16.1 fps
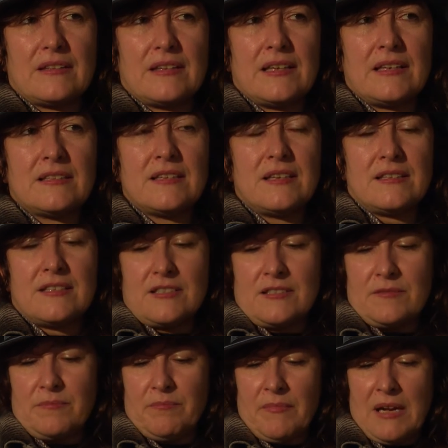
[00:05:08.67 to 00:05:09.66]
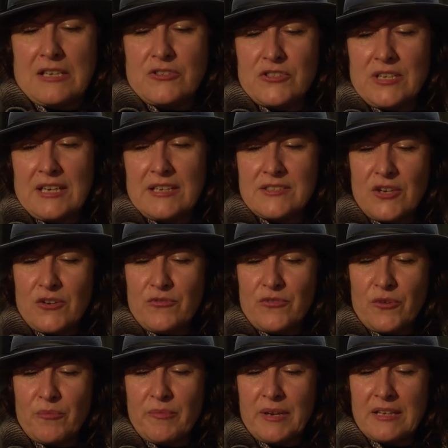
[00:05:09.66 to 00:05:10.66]
it, it's much easier
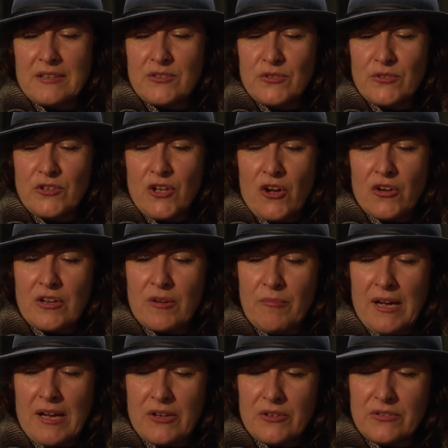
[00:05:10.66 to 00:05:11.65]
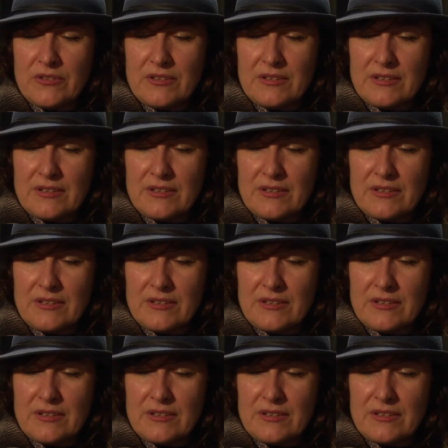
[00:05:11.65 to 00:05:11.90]
for me to talk about